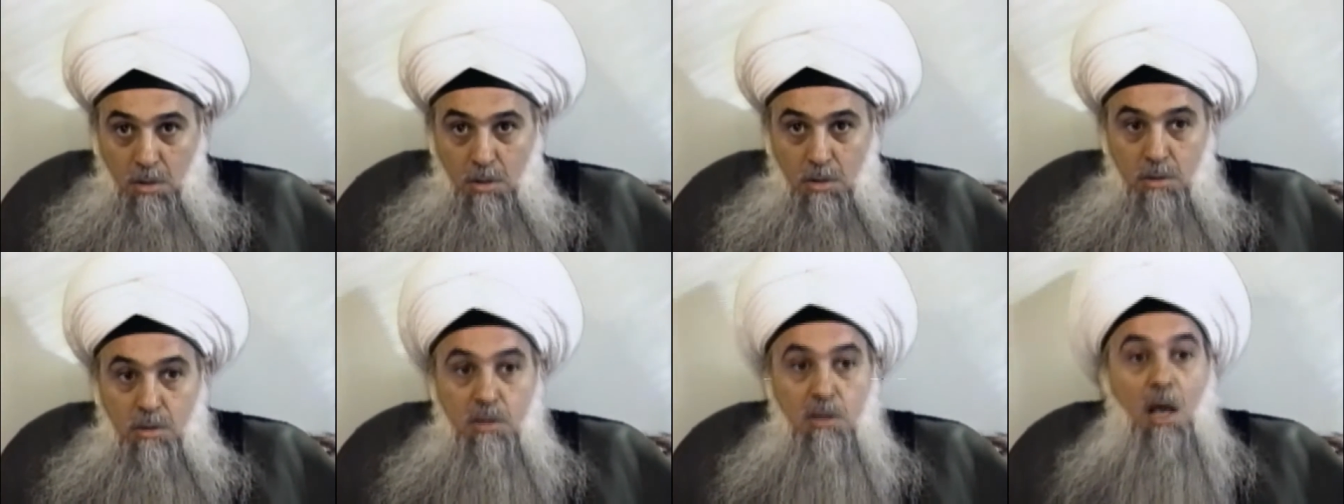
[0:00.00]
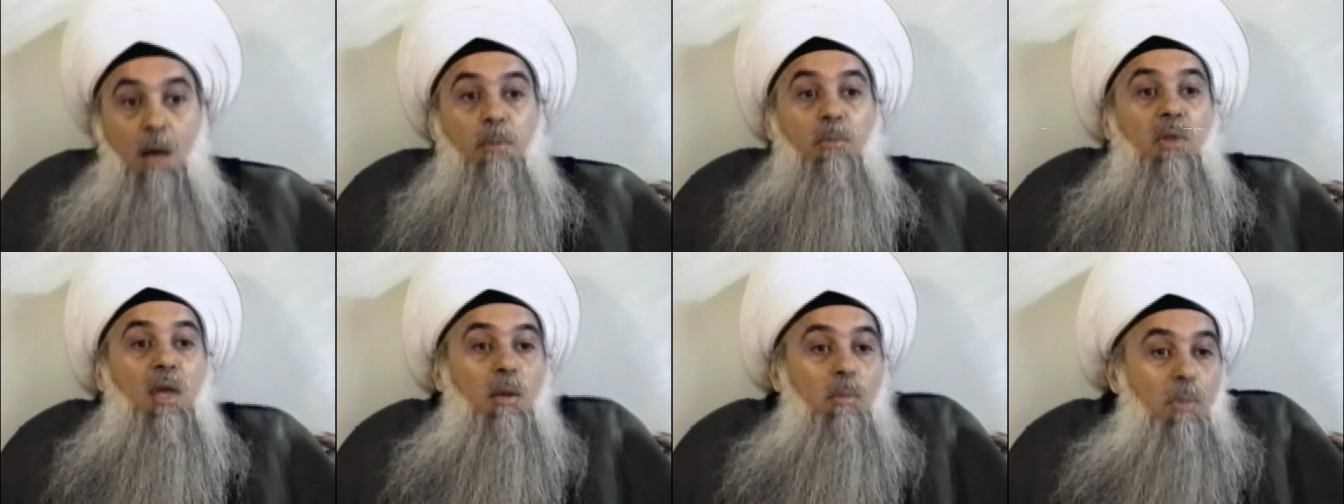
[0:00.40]

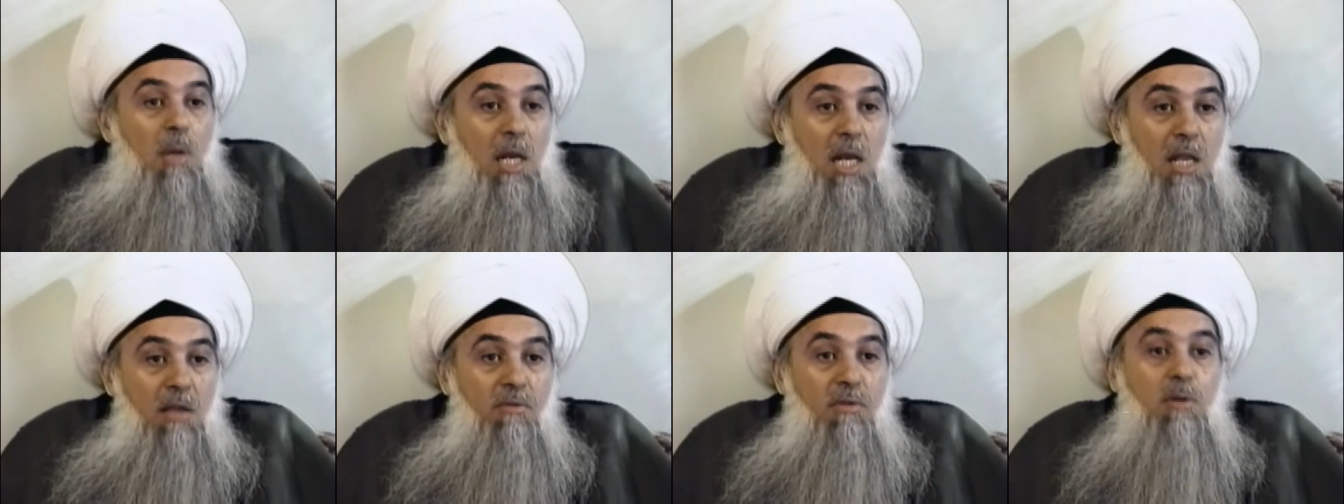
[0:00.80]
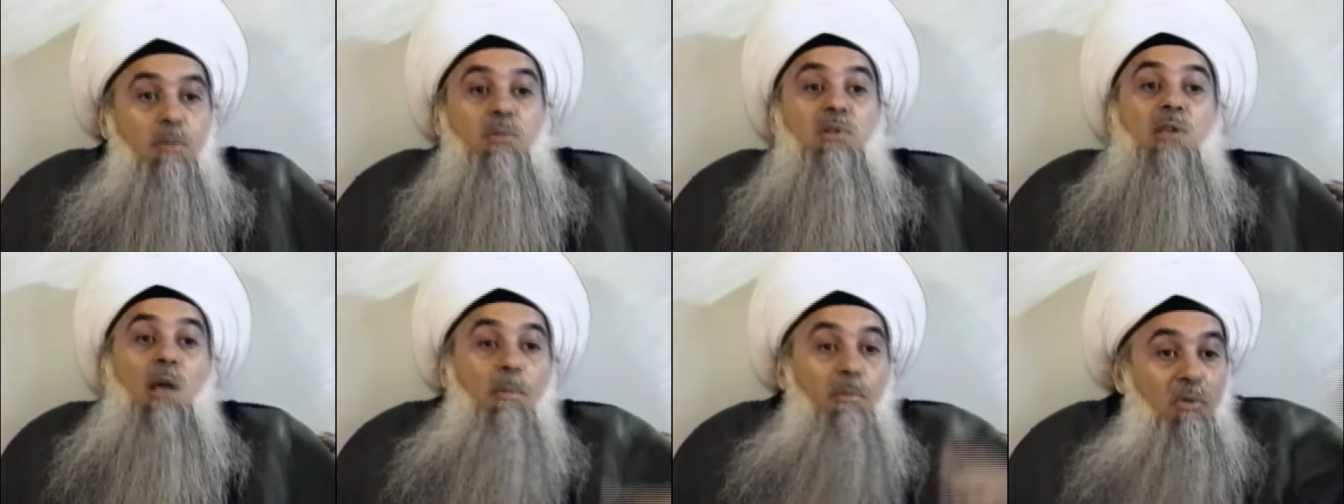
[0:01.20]
Some, they believe in
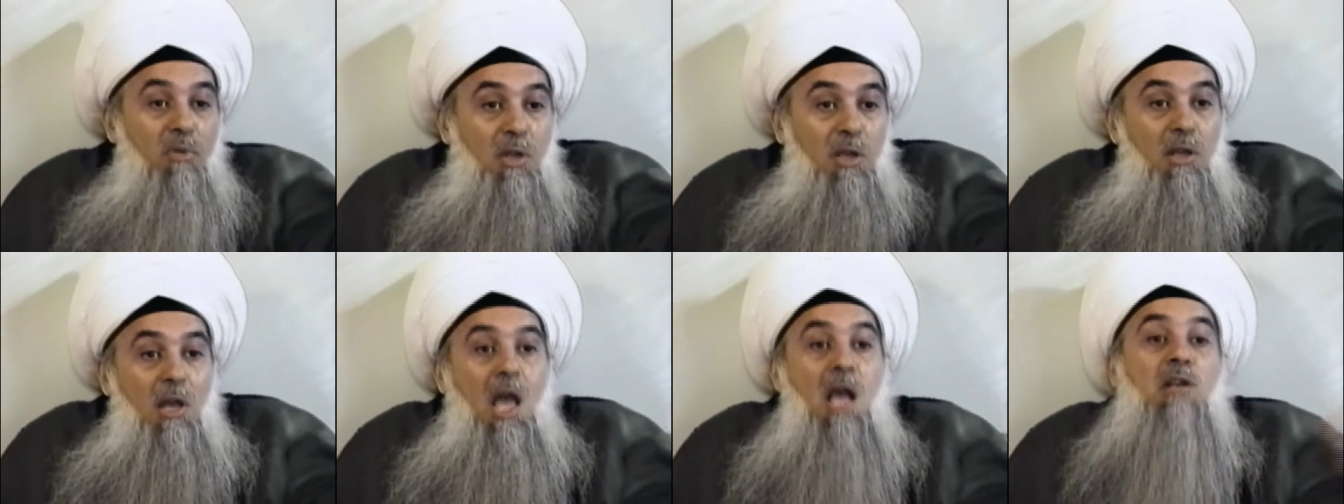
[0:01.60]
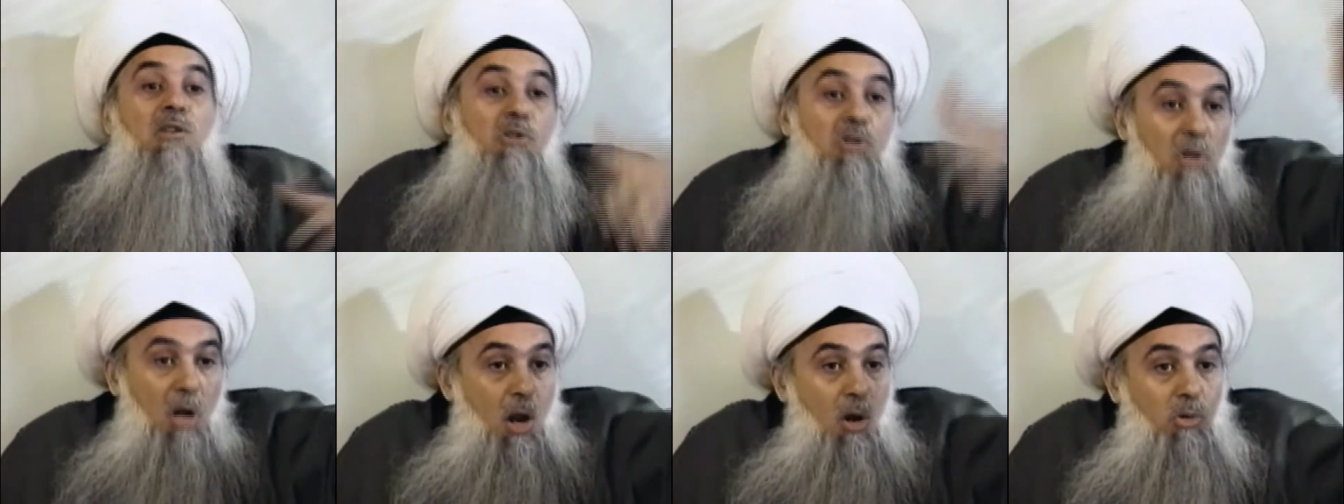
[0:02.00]
something
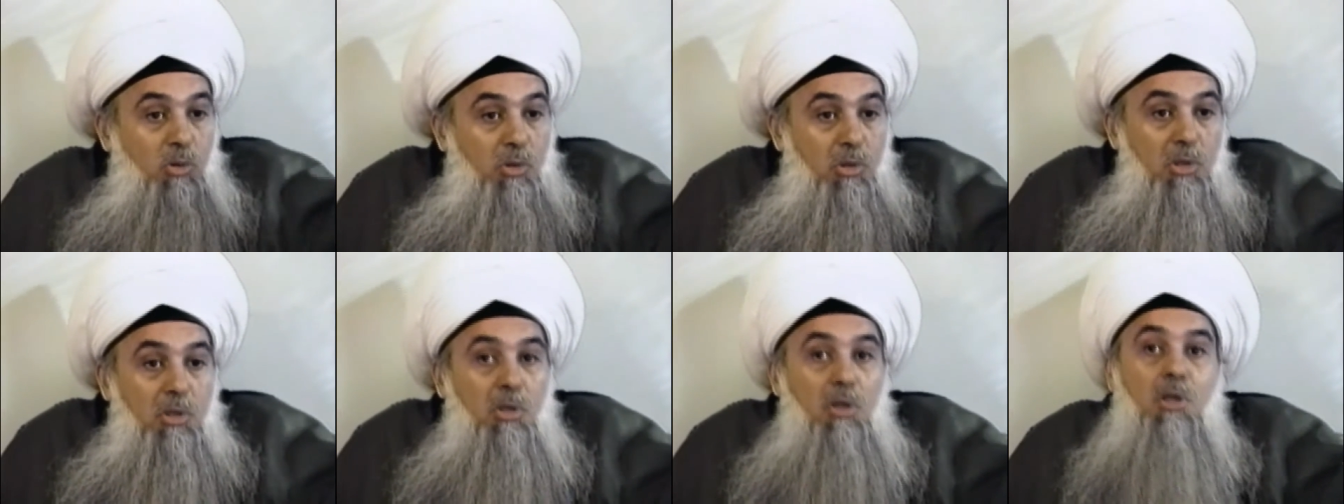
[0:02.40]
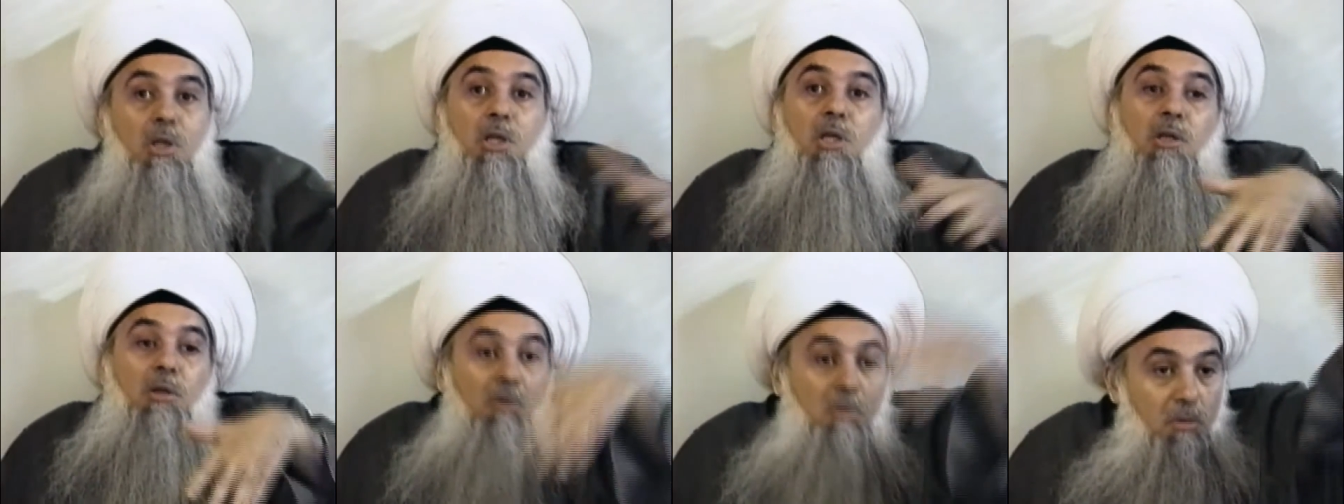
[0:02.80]

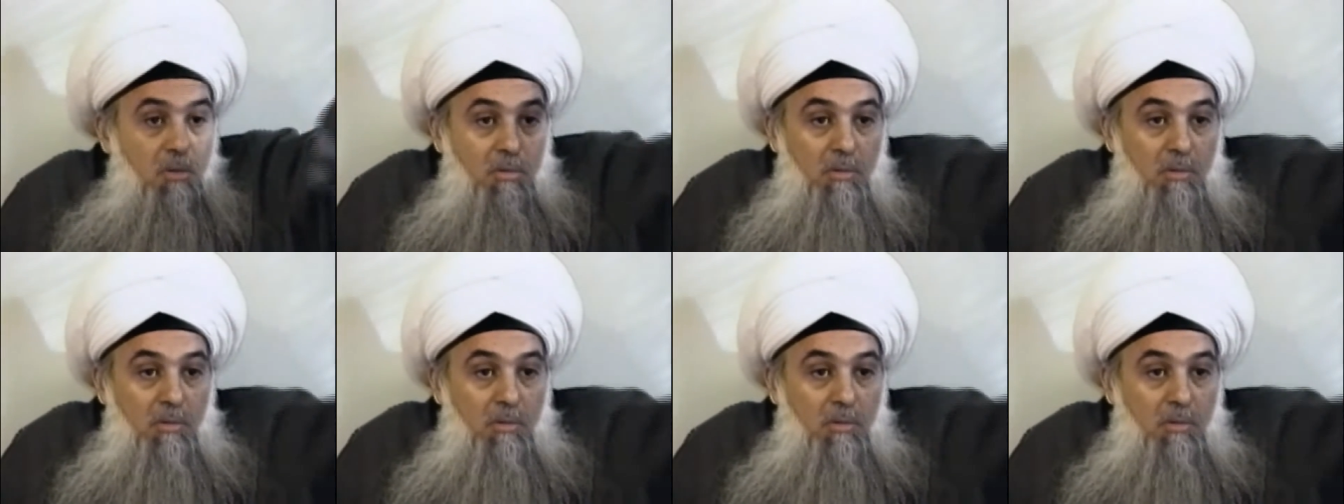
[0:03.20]
extraordinary